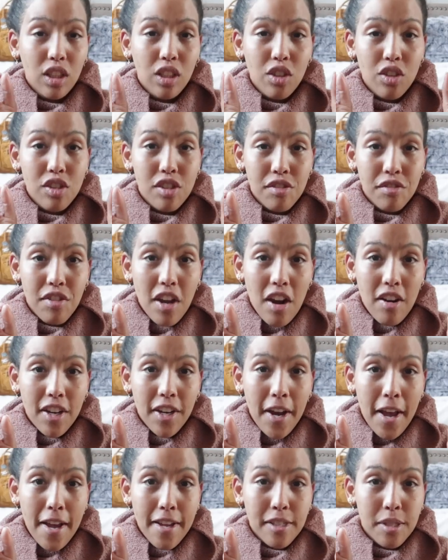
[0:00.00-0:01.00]
looks very
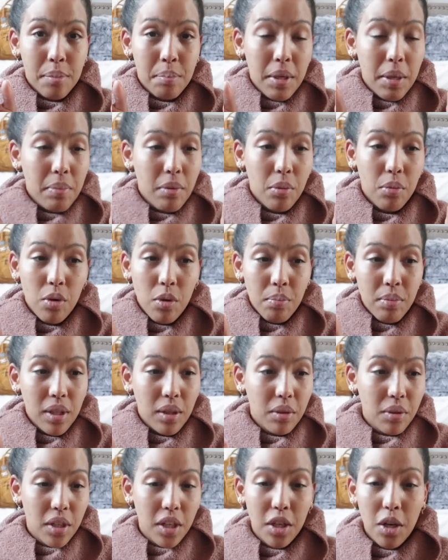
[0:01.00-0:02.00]
nice. People won't be
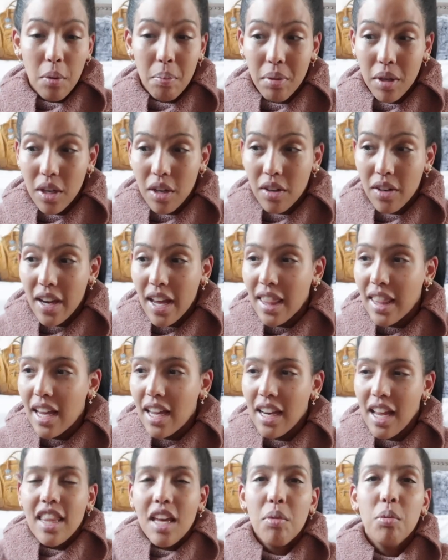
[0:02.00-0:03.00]
looking up here and
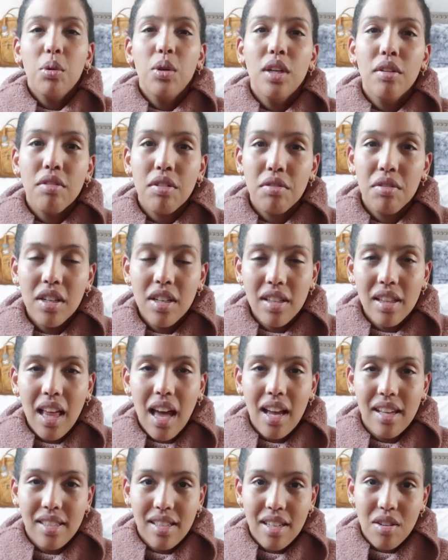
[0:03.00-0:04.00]
then they won't even
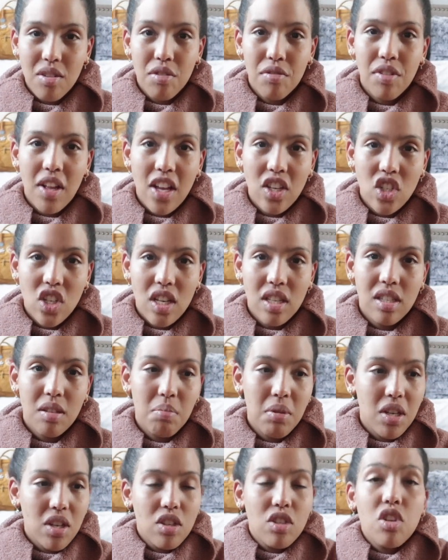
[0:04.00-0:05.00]
realize that you're flat-chested
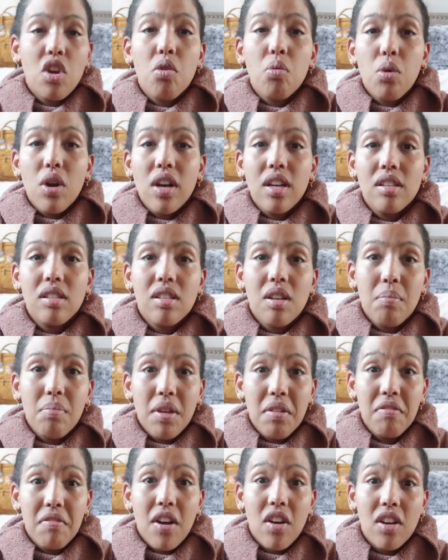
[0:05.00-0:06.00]
because you're wearing
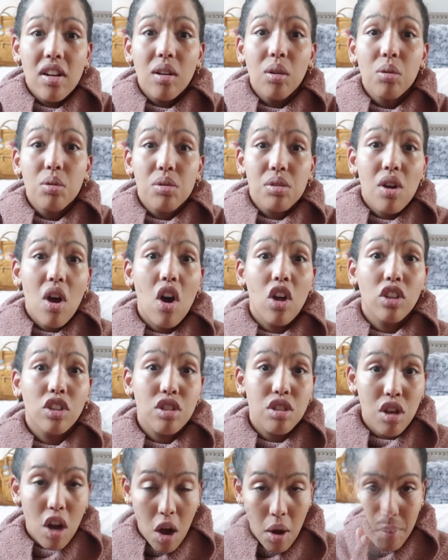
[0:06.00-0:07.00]
something very loose on
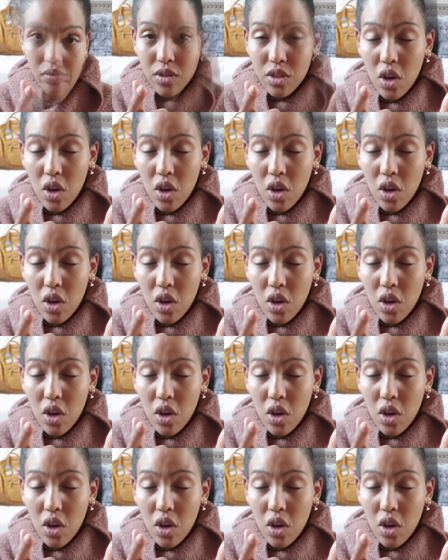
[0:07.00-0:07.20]
top.